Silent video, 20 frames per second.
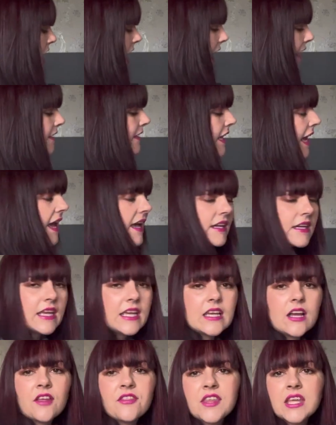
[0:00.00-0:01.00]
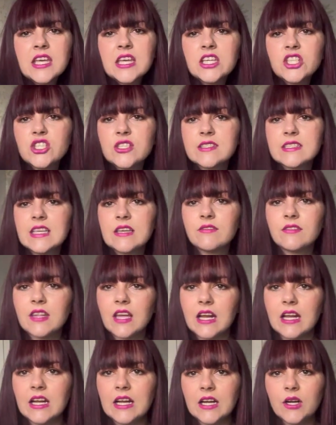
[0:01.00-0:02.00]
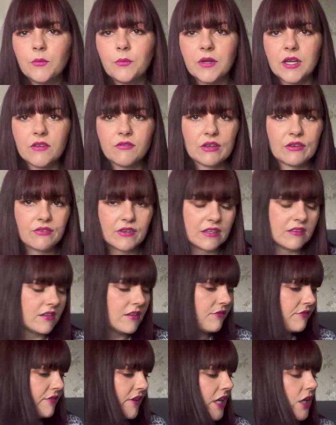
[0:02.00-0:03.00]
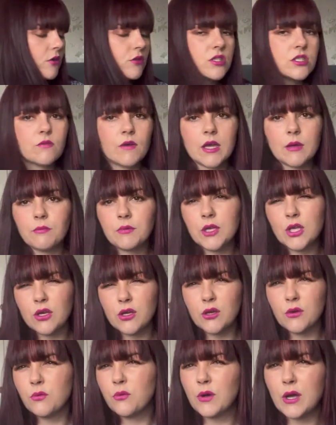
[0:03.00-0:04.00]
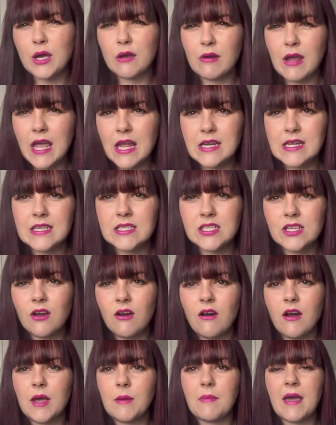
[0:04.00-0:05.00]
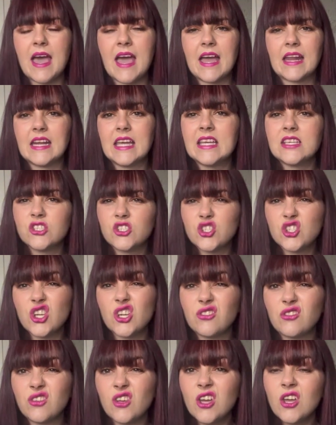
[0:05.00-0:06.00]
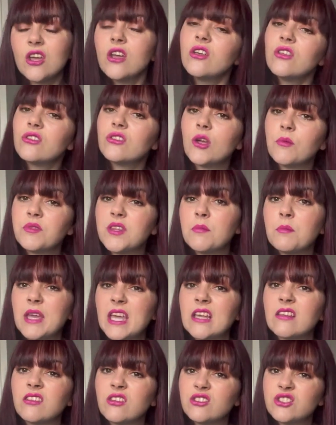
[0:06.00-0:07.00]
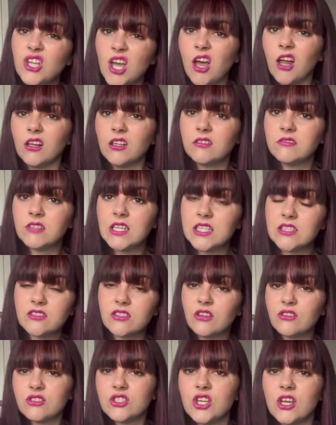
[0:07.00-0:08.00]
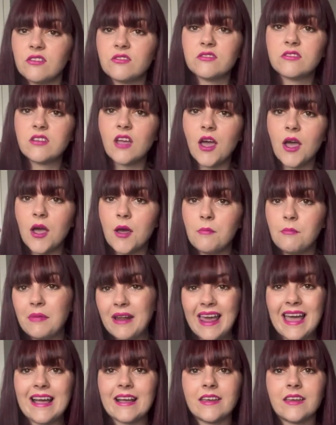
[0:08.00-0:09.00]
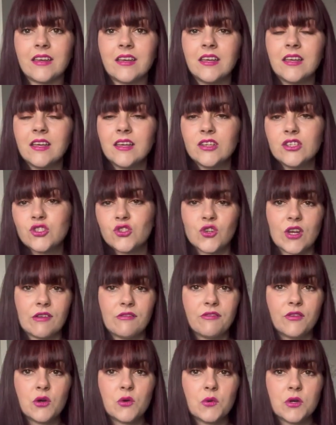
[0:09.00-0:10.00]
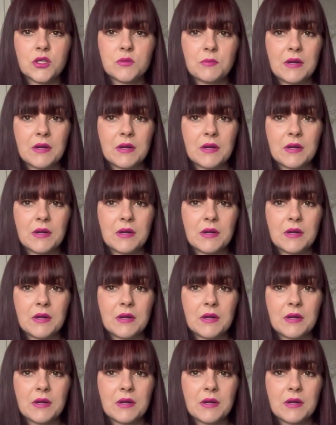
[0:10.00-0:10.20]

again, I think it just gives that little bit of a festive feel to it, but you could wear it any time, and it just stops it being so dull. It's not just a black, straightforward,